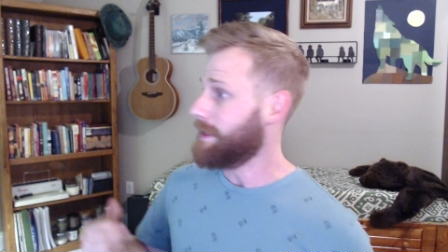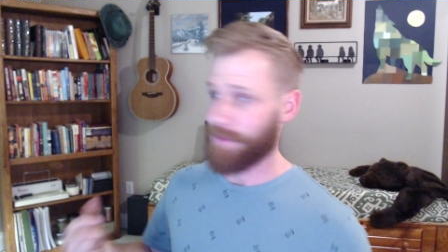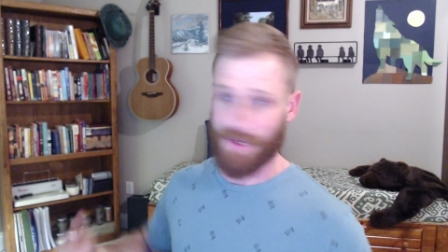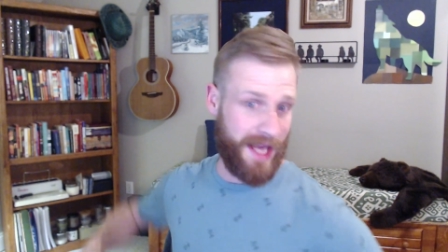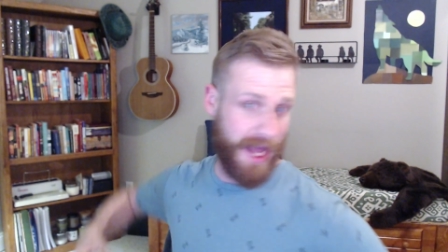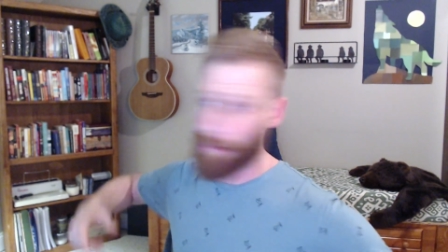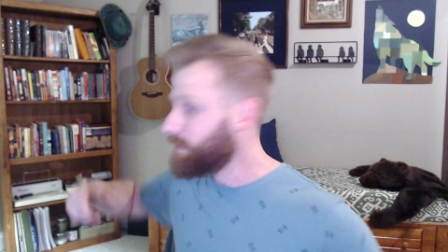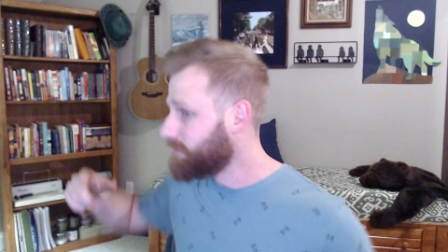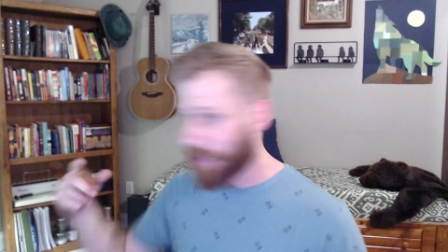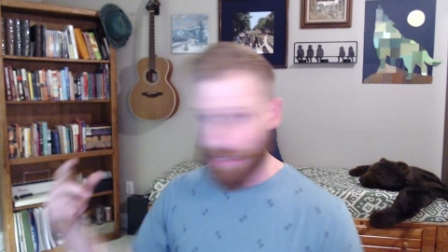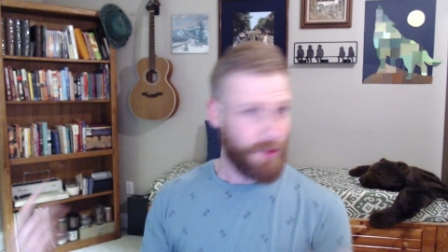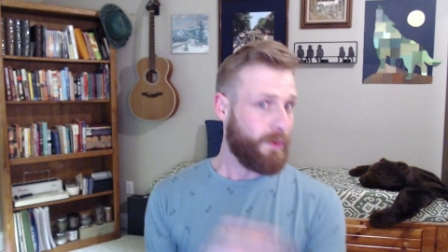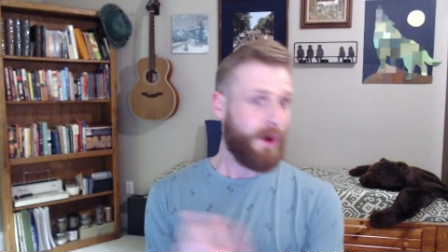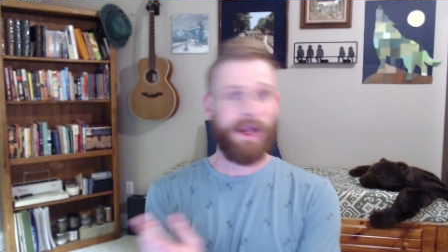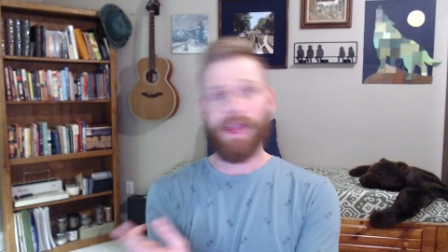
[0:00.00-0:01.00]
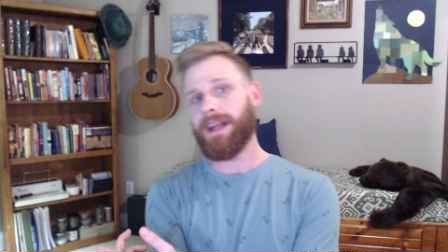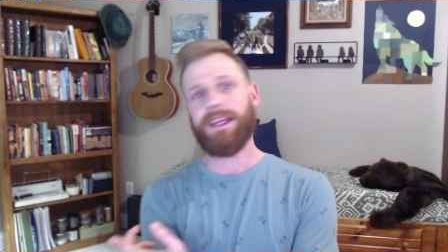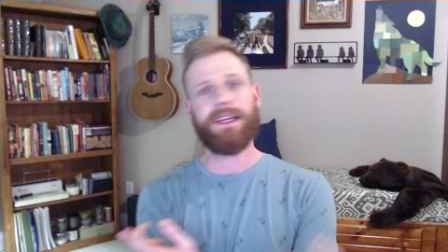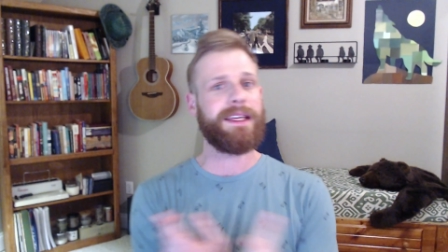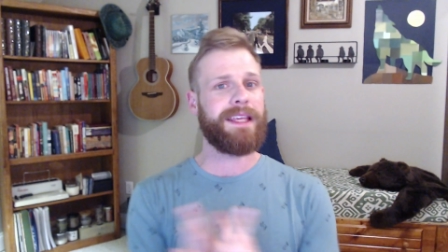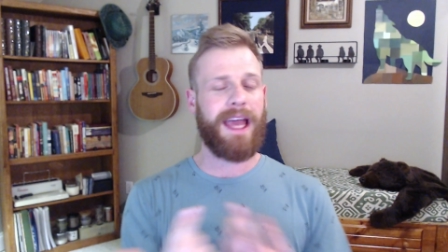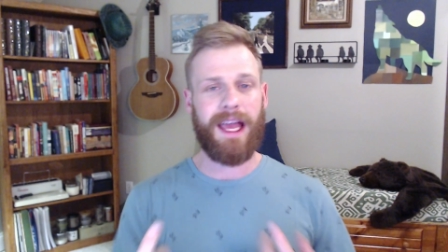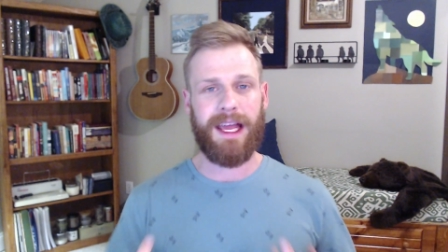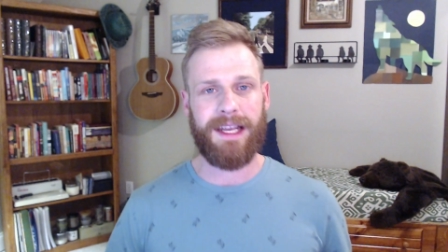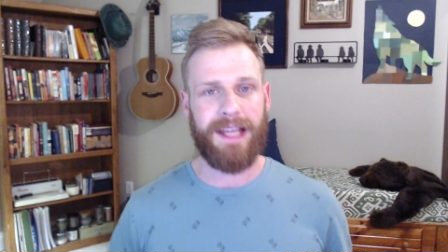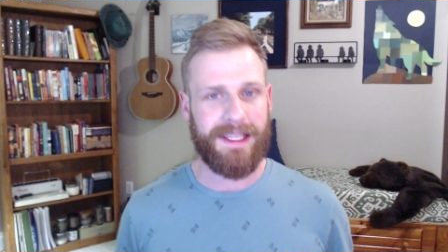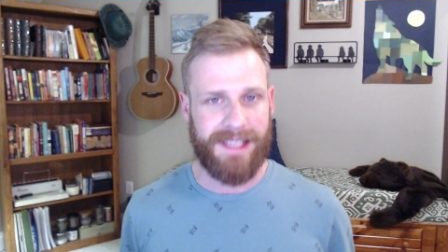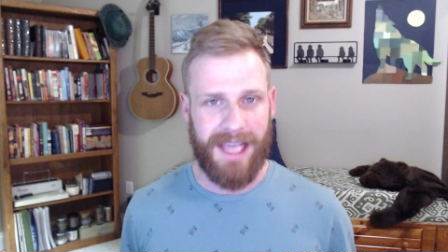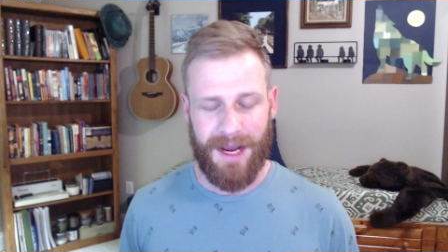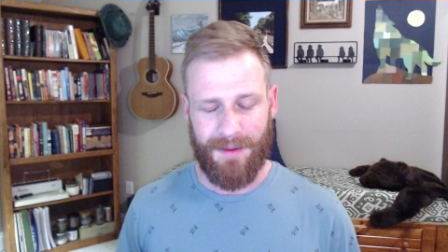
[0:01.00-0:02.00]
But now we've done a 180 again,
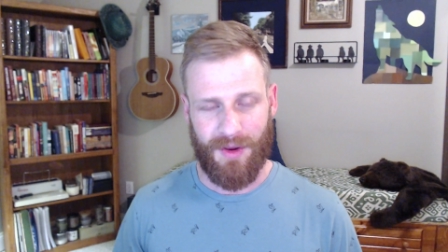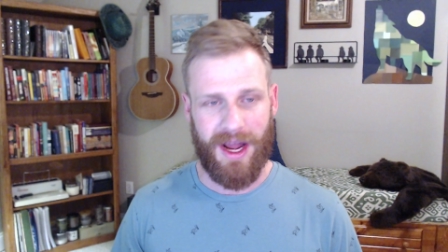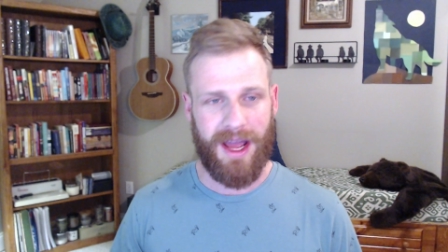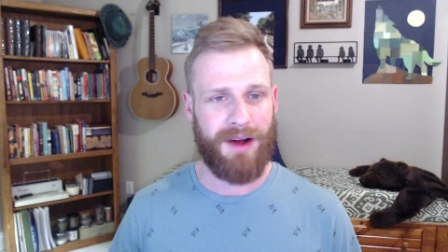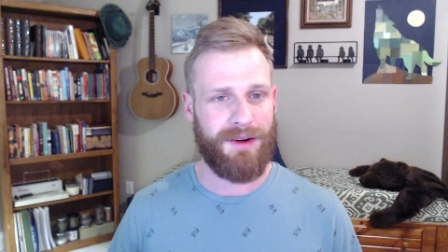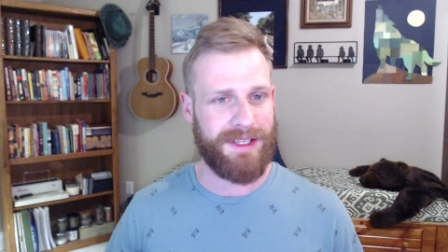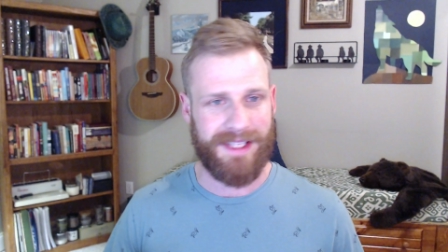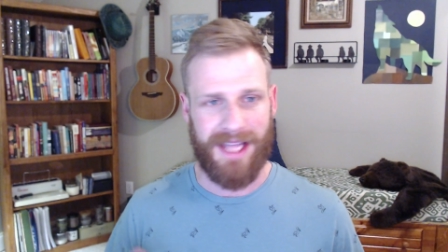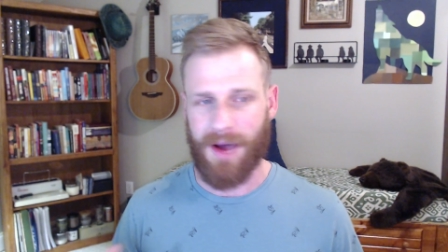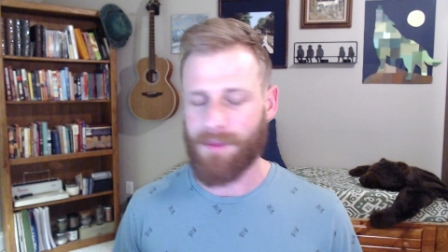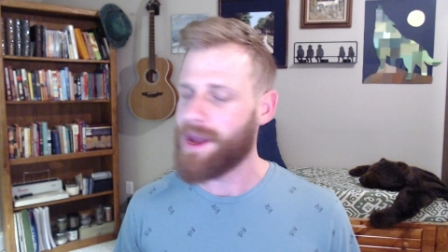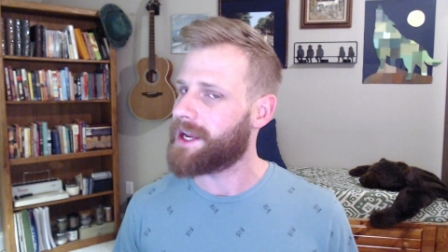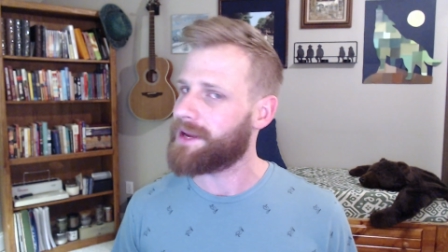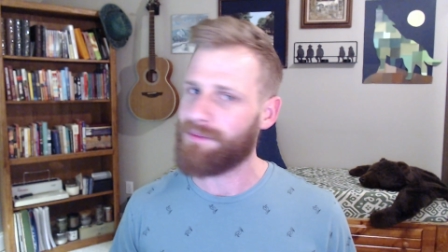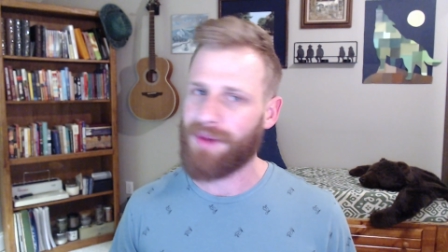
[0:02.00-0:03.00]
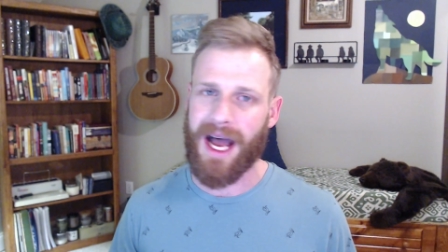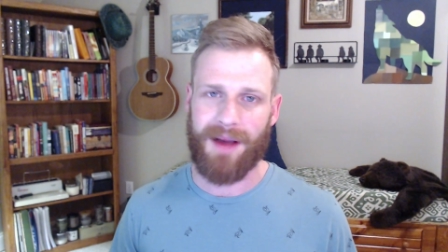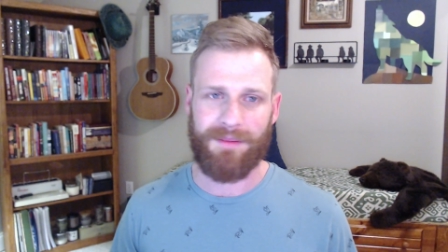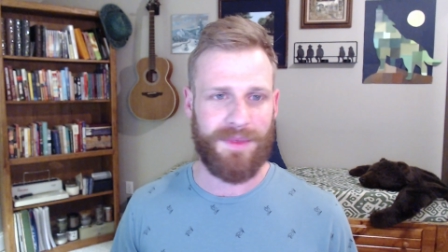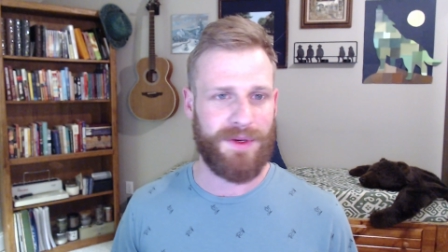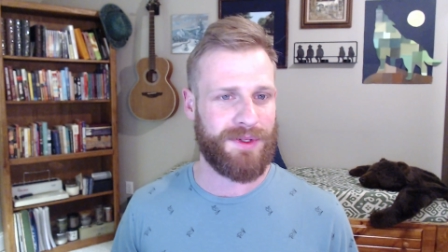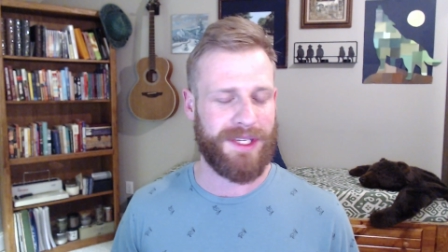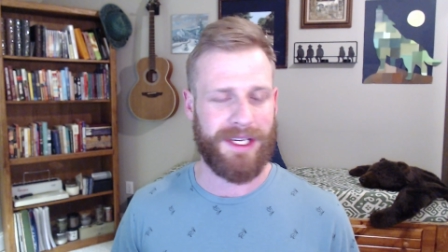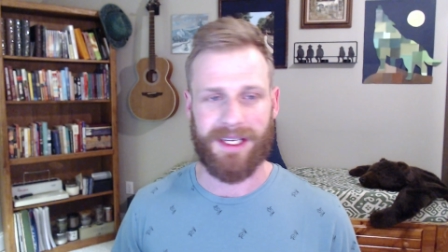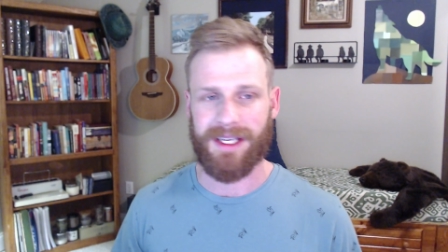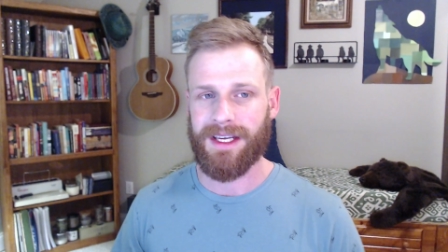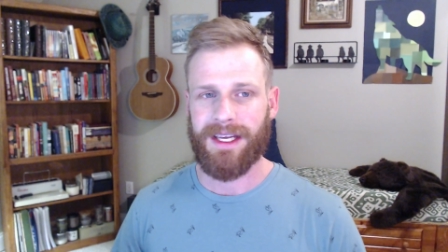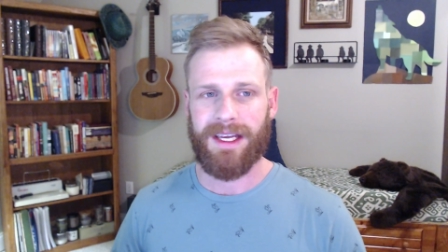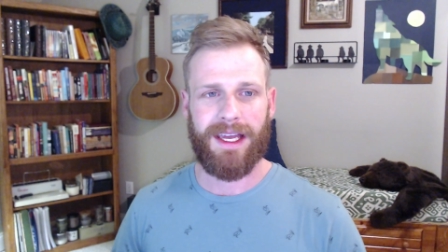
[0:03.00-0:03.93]
and Zac Brown is now making pop music.